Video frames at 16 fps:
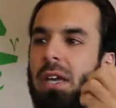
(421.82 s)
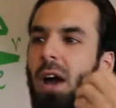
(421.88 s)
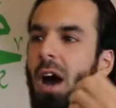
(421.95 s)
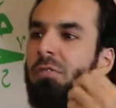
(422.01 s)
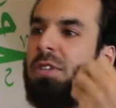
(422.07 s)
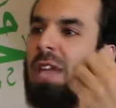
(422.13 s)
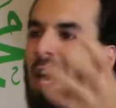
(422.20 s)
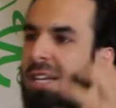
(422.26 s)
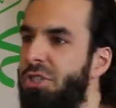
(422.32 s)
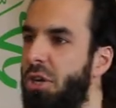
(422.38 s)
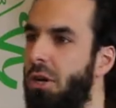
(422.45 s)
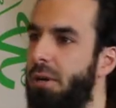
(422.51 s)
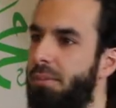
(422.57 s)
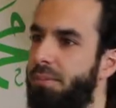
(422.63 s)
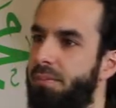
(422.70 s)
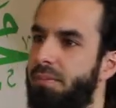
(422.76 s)
of danger,
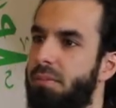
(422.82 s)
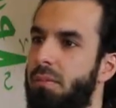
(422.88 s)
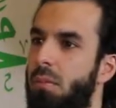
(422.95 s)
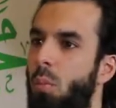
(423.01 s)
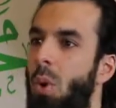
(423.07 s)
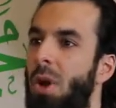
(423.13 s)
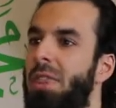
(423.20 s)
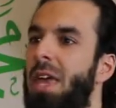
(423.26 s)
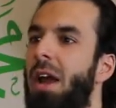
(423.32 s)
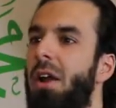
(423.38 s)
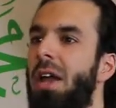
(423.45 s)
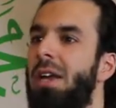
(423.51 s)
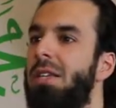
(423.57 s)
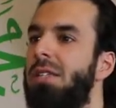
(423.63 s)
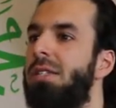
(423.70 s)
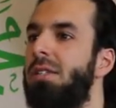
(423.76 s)
when there
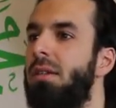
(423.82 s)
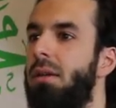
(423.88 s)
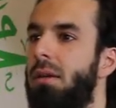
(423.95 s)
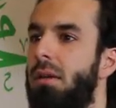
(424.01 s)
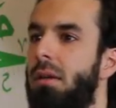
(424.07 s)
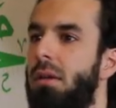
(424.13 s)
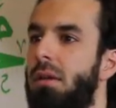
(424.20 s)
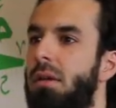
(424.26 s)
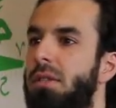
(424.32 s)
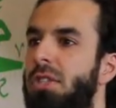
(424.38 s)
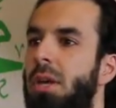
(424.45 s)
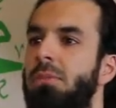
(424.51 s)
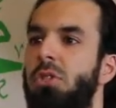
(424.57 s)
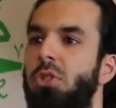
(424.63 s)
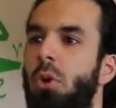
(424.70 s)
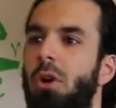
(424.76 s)
is
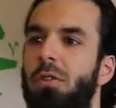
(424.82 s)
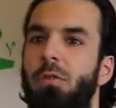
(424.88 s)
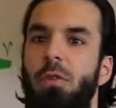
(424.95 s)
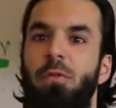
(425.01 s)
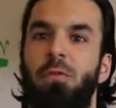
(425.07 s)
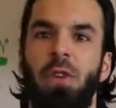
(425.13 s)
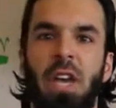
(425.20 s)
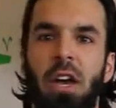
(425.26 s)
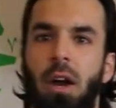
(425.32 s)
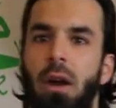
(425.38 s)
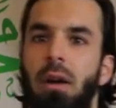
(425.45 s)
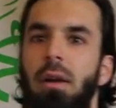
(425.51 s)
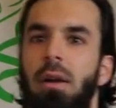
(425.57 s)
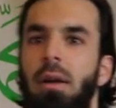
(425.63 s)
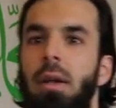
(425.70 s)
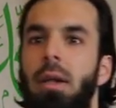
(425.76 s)
some sort of
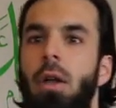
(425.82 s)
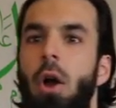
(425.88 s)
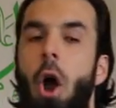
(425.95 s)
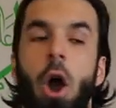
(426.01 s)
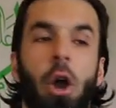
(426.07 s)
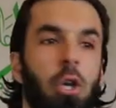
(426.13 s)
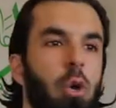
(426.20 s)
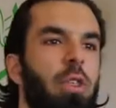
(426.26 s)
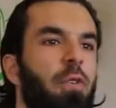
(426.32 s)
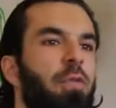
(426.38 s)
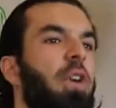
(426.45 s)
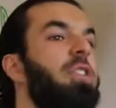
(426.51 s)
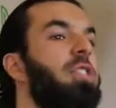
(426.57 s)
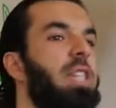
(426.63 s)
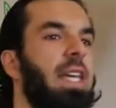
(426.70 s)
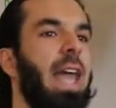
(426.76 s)
fear, are you the
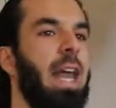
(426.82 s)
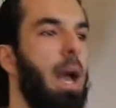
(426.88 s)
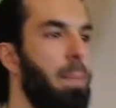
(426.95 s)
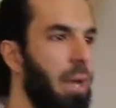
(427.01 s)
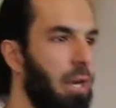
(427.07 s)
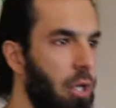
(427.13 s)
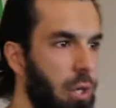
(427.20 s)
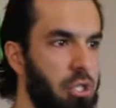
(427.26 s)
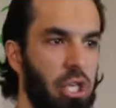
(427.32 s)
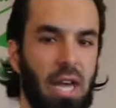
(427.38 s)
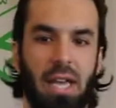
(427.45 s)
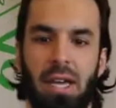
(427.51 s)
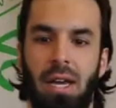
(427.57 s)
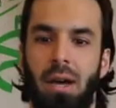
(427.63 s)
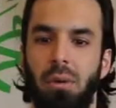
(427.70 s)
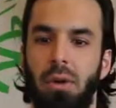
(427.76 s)
first to get up and go check
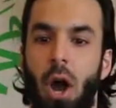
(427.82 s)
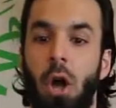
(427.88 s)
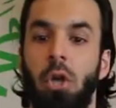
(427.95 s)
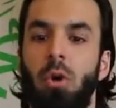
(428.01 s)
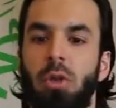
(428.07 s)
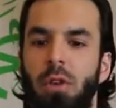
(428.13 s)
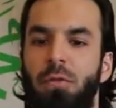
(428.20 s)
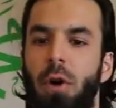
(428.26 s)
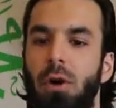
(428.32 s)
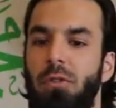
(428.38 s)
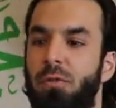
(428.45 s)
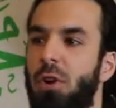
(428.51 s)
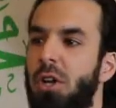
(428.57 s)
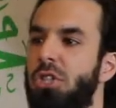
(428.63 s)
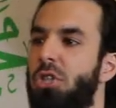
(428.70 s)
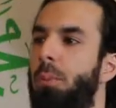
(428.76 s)
it out? Are you the
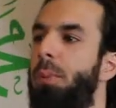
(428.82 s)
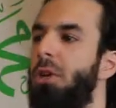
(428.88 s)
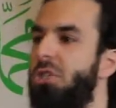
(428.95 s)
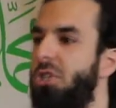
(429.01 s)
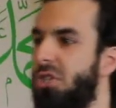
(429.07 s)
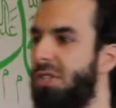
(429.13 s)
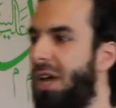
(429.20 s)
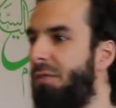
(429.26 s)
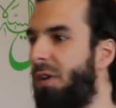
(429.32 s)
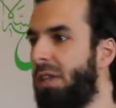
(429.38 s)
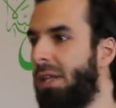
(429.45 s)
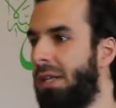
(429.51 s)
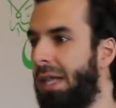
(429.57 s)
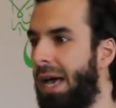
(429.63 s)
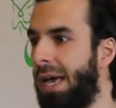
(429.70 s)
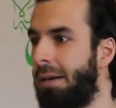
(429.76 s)
first to put yourself on the
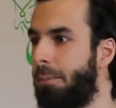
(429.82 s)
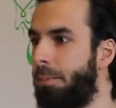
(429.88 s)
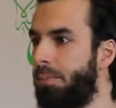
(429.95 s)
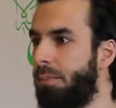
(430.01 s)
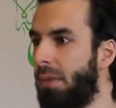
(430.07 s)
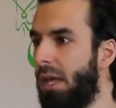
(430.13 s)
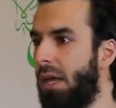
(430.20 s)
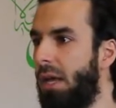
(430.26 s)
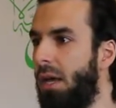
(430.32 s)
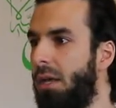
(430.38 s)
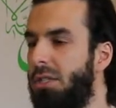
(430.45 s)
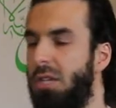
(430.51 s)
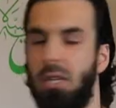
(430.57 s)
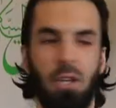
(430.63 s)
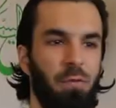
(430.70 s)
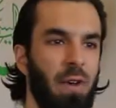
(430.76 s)
line?
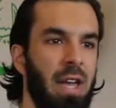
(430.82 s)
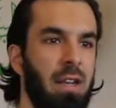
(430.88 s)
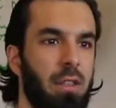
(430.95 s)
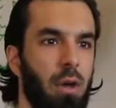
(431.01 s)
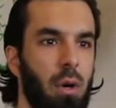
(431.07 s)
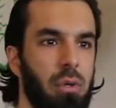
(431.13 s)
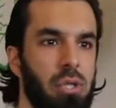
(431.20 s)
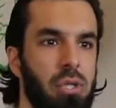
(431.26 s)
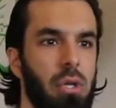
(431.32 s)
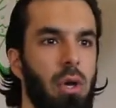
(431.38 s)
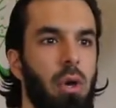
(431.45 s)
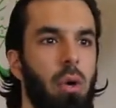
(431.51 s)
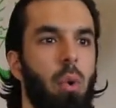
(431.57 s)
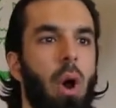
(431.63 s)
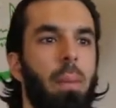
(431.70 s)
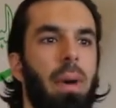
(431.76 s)
to defend those
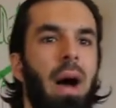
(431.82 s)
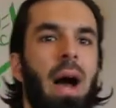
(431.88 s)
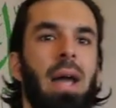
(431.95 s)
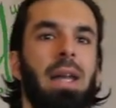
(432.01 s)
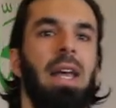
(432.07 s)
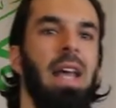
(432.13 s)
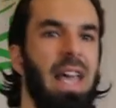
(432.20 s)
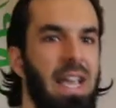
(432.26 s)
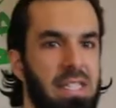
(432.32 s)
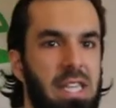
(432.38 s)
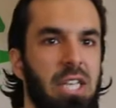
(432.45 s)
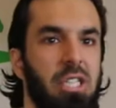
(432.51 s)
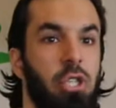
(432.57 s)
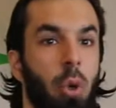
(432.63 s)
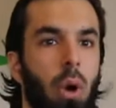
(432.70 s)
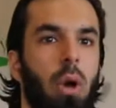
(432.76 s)
who are behind. Is
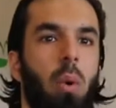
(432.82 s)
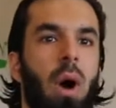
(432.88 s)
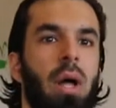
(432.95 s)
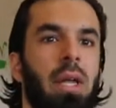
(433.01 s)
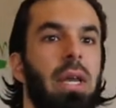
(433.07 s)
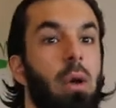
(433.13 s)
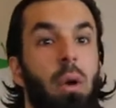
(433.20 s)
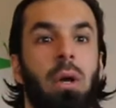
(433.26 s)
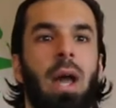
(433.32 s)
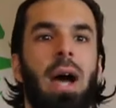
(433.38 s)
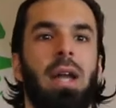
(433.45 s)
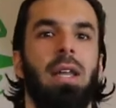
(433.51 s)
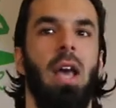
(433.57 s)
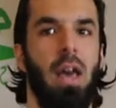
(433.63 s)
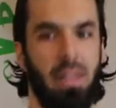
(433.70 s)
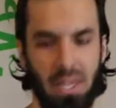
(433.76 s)
this your quality or
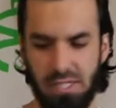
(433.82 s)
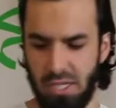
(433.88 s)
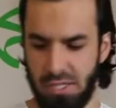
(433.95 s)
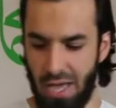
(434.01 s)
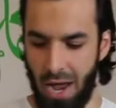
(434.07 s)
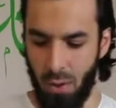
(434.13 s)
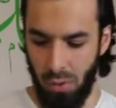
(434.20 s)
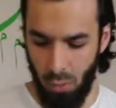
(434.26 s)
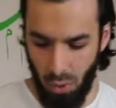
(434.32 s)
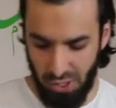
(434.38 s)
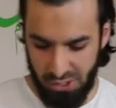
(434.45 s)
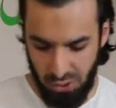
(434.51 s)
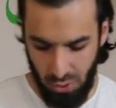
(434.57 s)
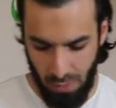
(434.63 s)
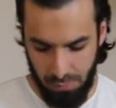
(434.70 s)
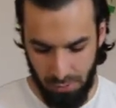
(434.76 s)
not? This is how we want
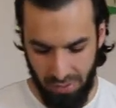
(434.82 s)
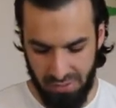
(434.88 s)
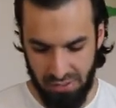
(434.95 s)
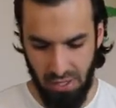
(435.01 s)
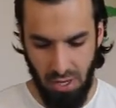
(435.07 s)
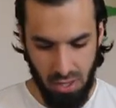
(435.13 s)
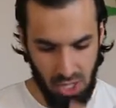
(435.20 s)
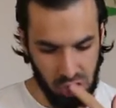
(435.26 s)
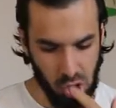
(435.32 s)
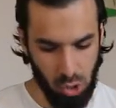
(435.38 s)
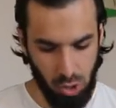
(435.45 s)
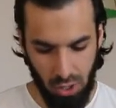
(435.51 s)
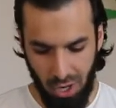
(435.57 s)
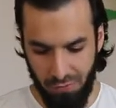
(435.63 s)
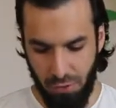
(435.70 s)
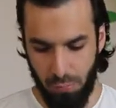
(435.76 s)
to implement the
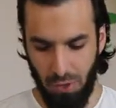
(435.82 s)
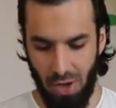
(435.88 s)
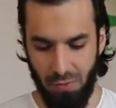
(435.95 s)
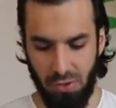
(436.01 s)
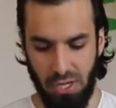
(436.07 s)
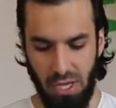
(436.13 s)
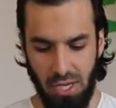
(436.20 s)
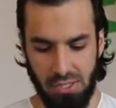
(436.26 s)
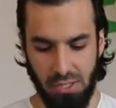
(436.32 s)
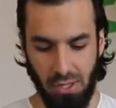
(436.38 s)
sunnah of the Prophet